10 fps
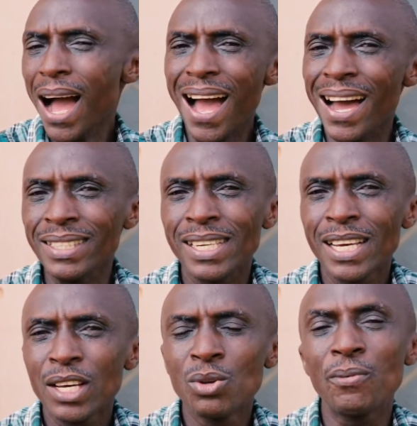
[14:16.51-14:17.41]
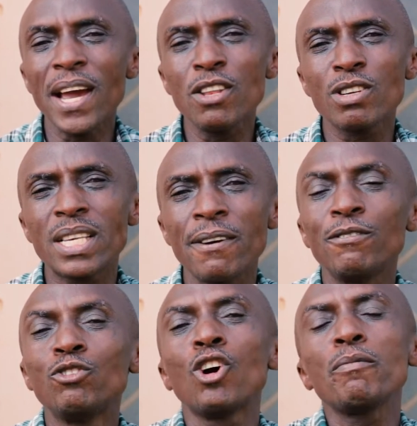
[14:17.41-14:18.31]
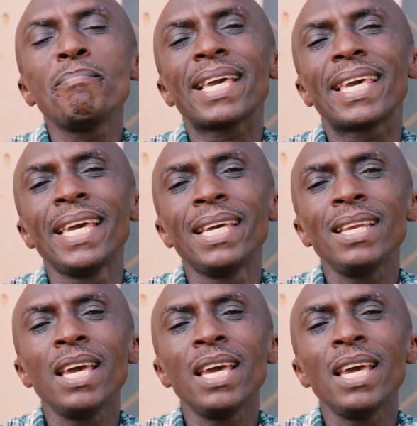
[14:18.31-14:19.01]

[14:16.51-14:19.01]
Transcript: And you find yourself not making